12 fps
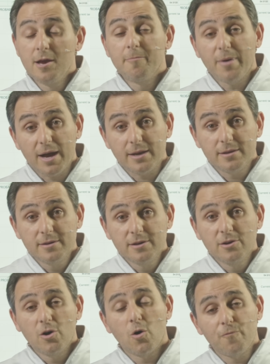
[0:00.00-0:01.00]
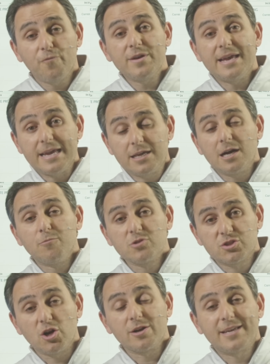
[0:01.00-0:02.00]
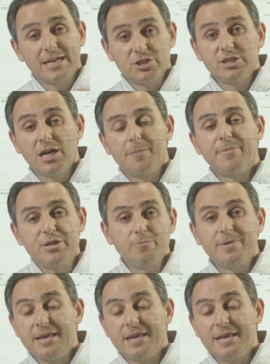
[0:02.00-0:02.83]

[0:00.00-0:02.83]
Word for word: But hopefully income will start catching up and you'll be,